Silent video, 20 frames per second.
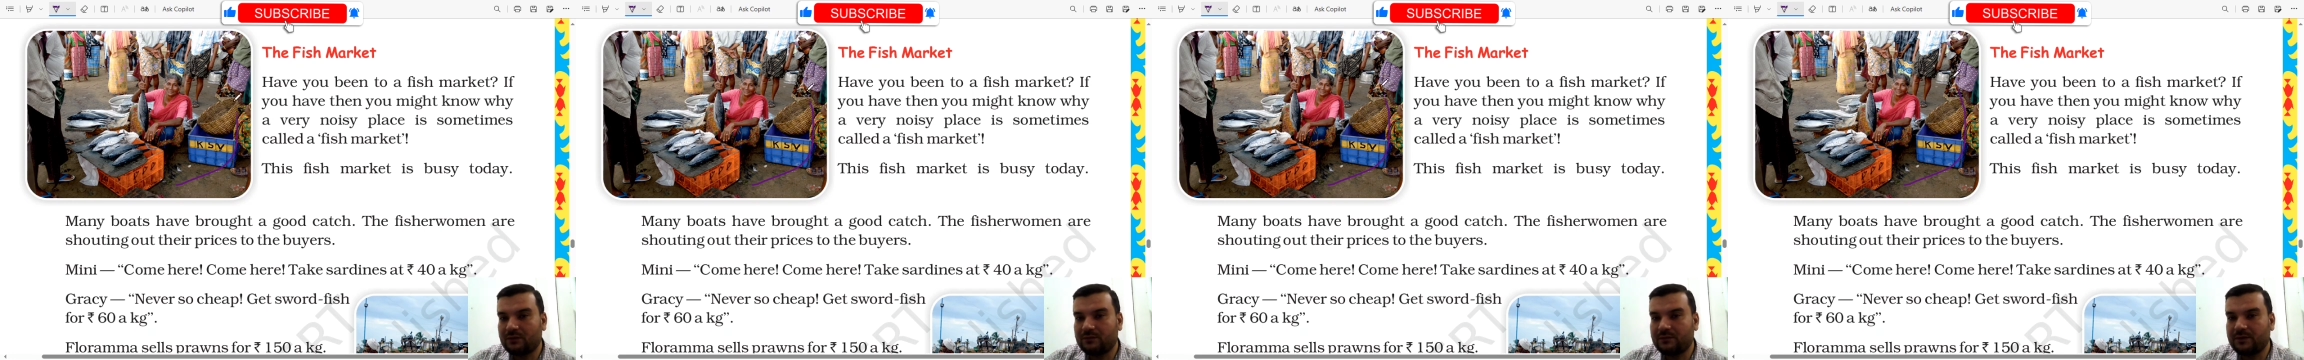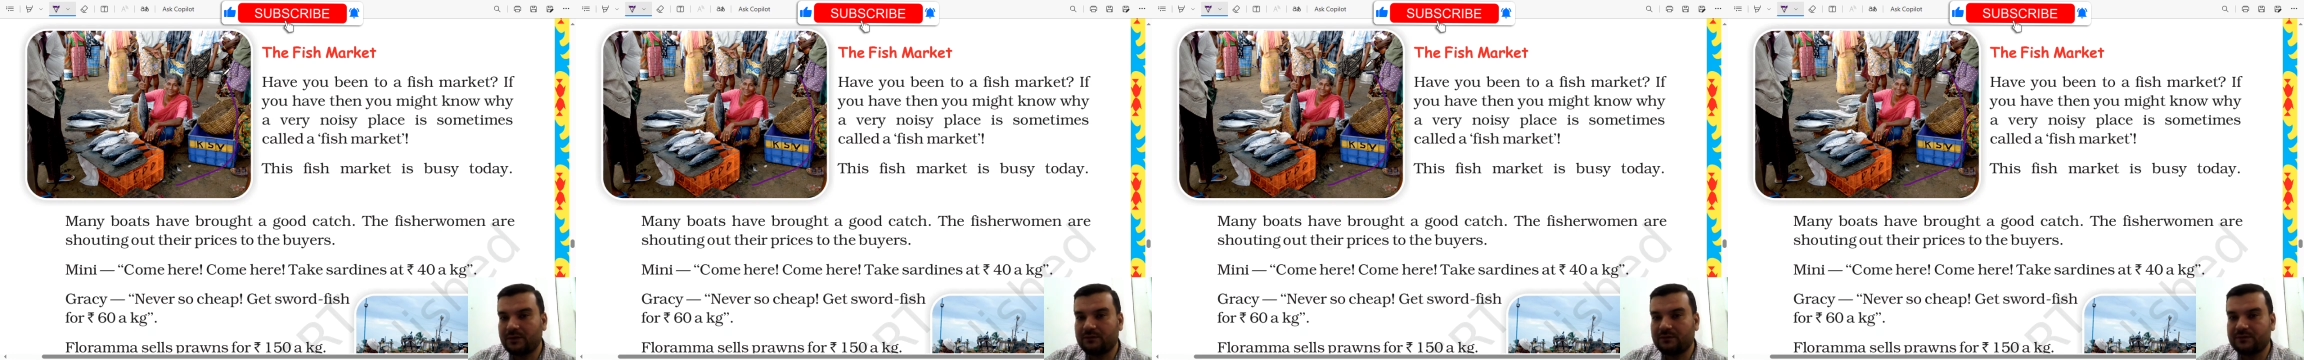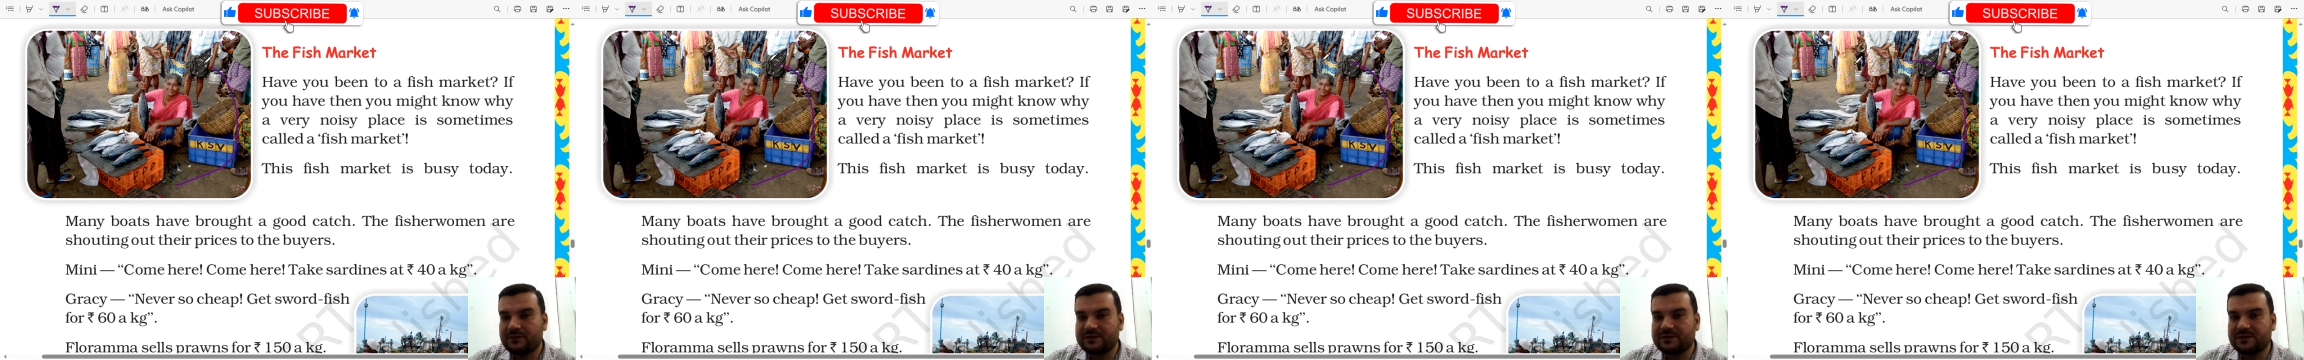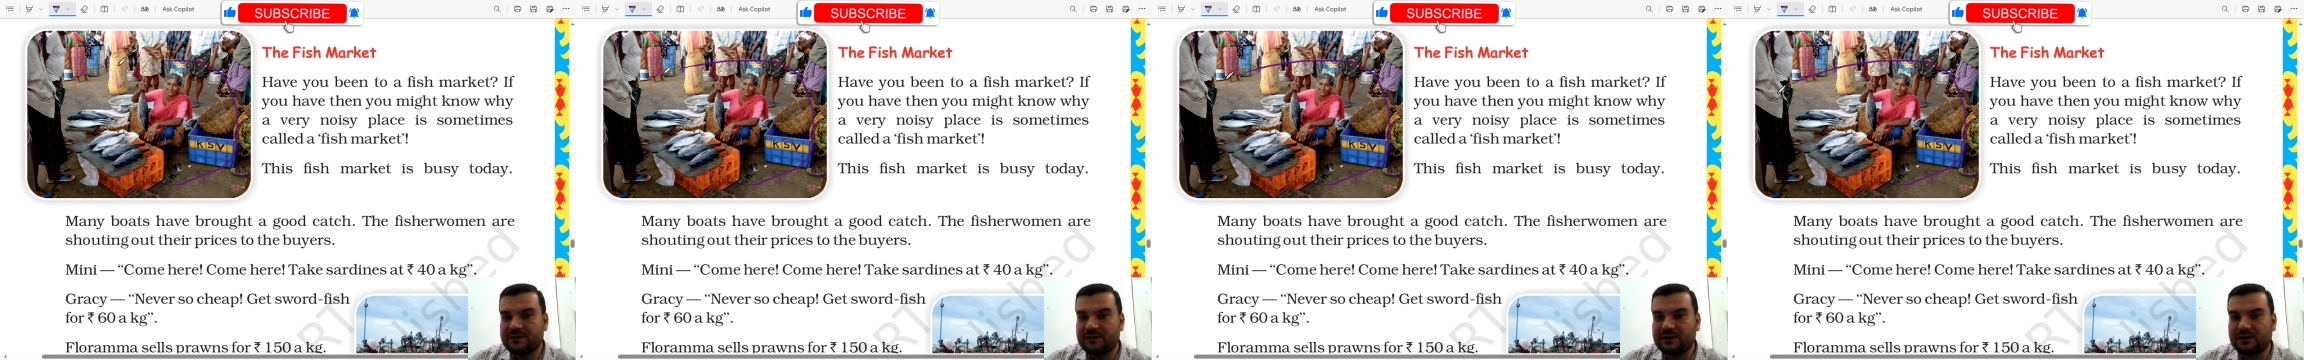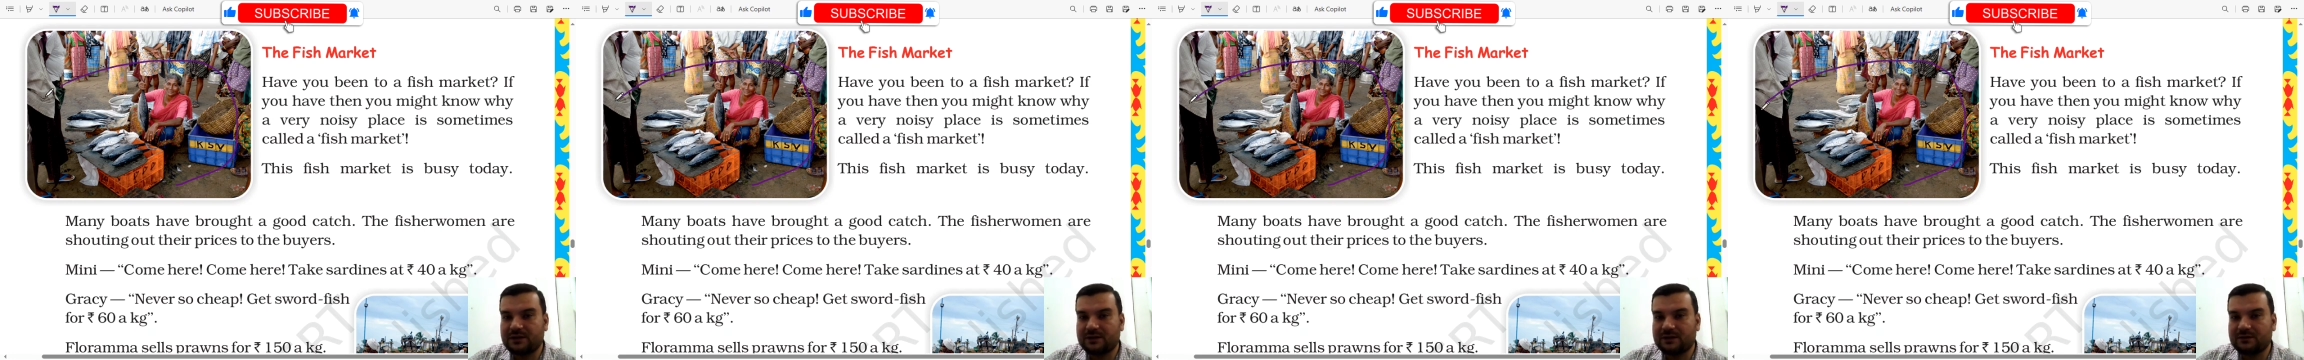been
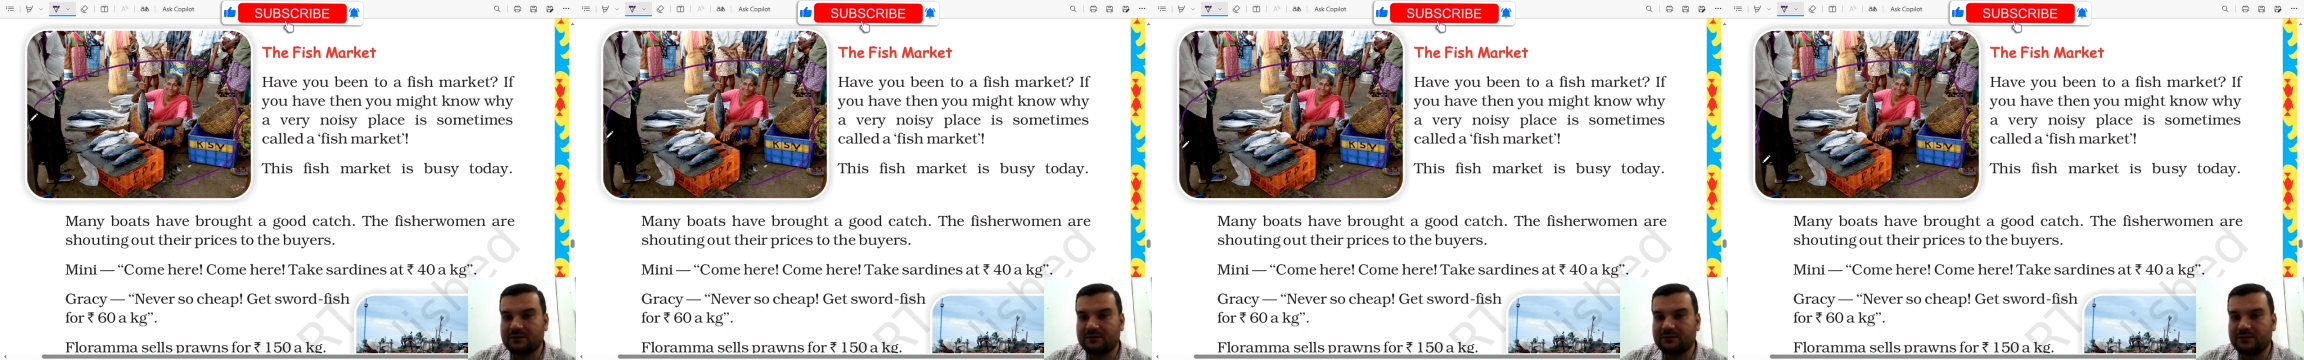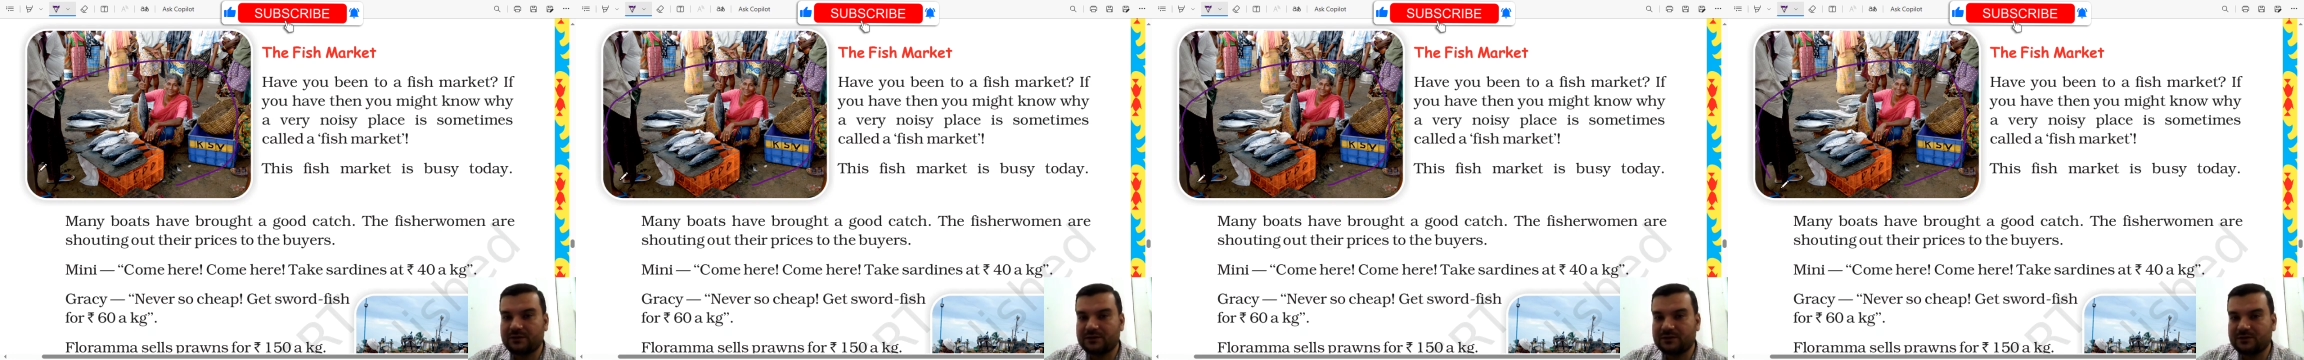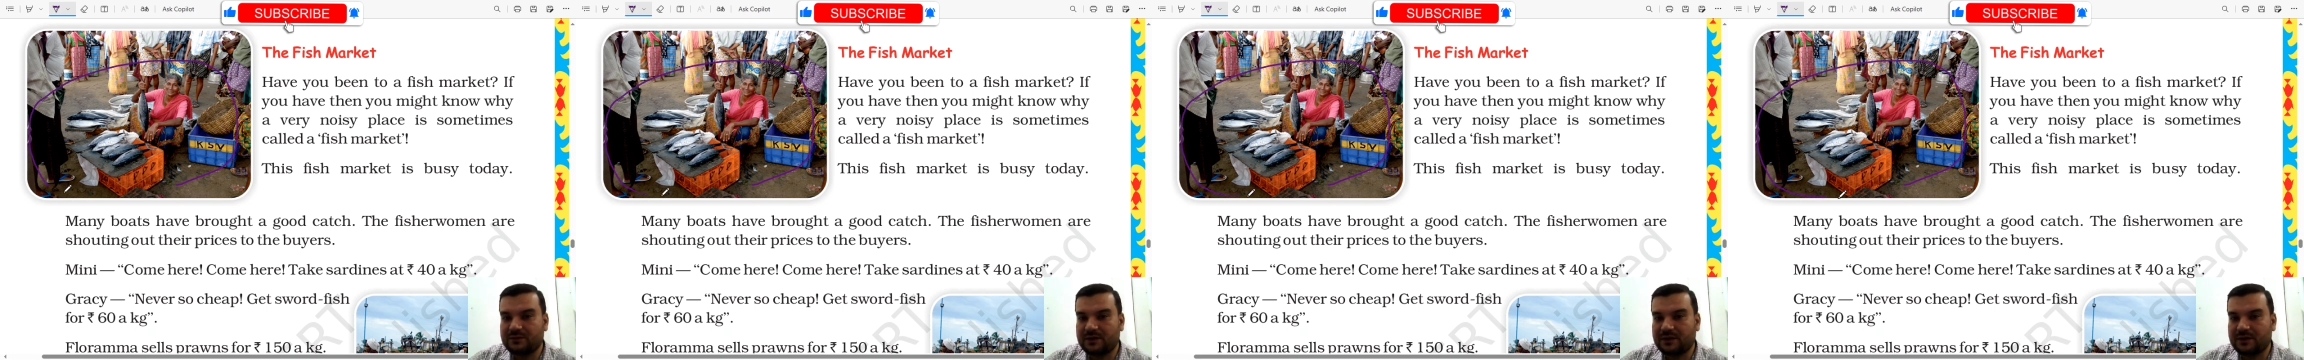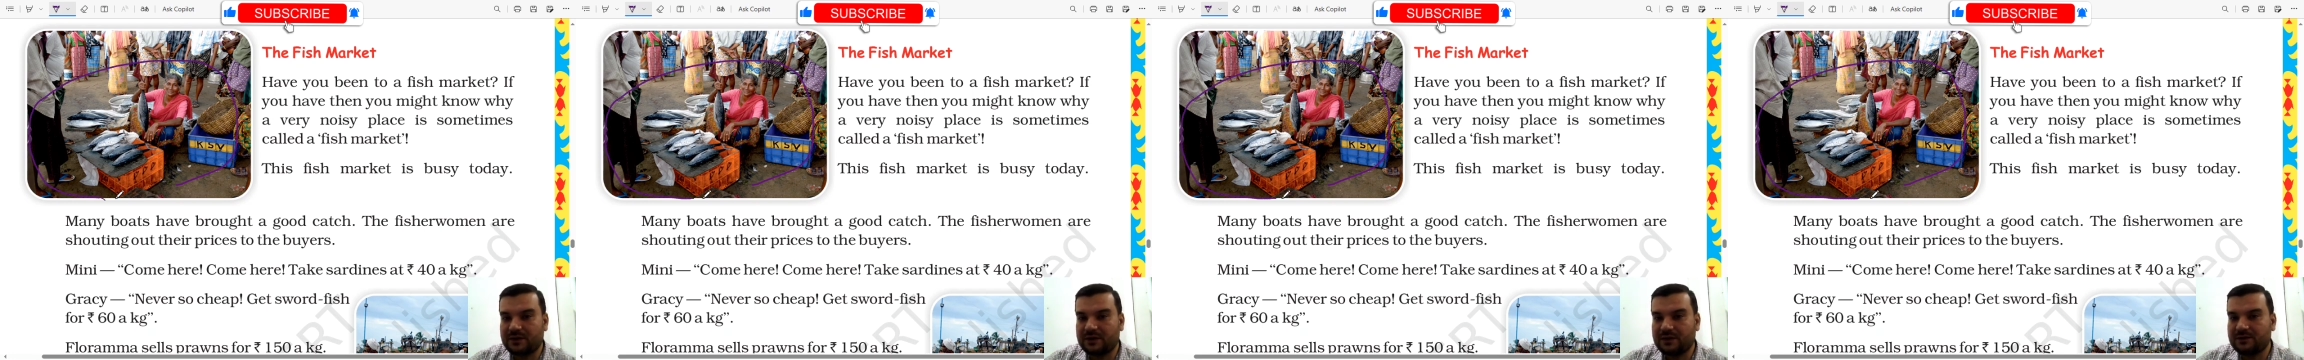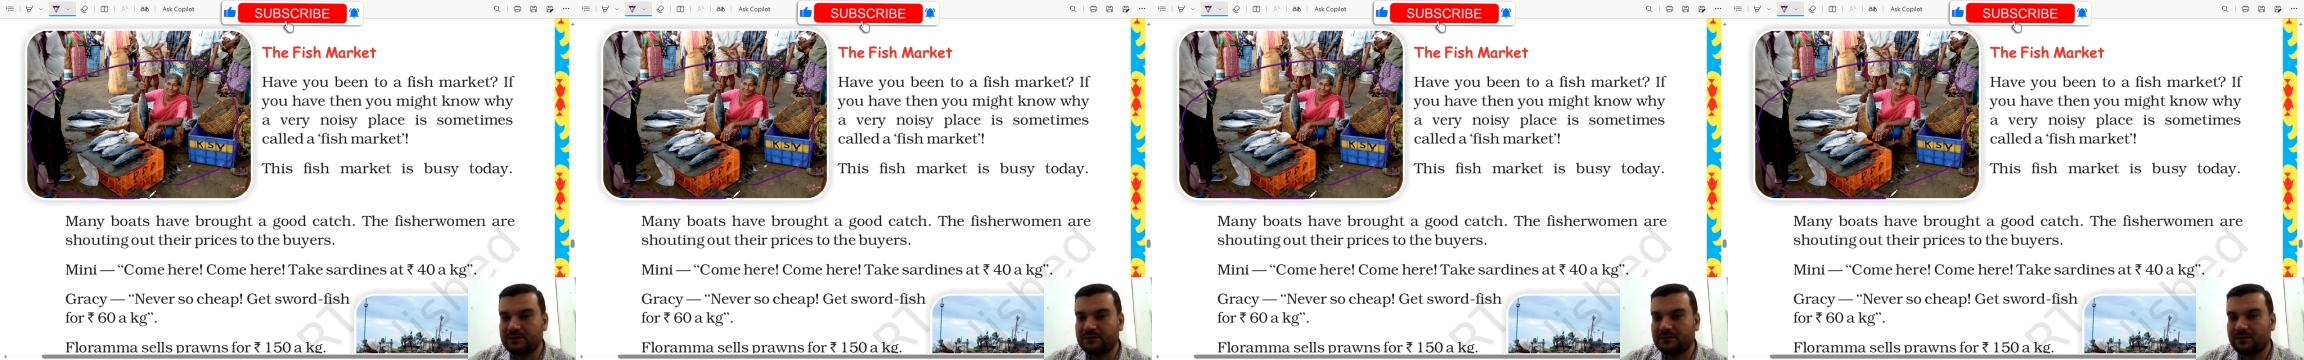visiting the fish
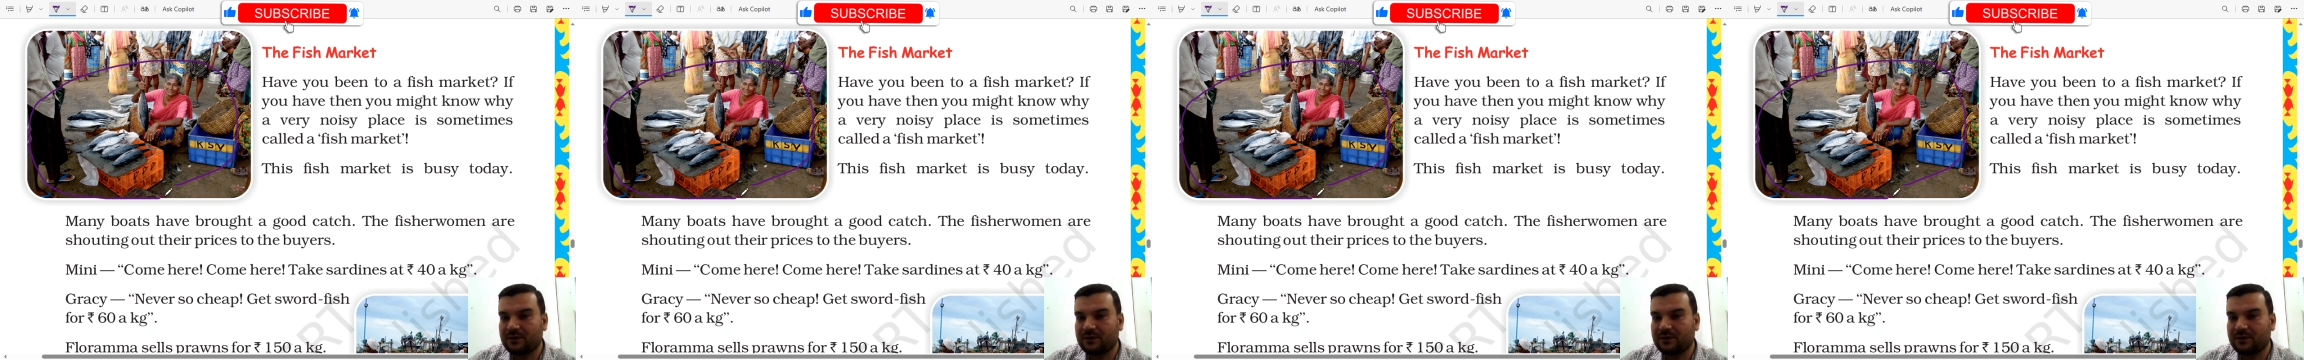market.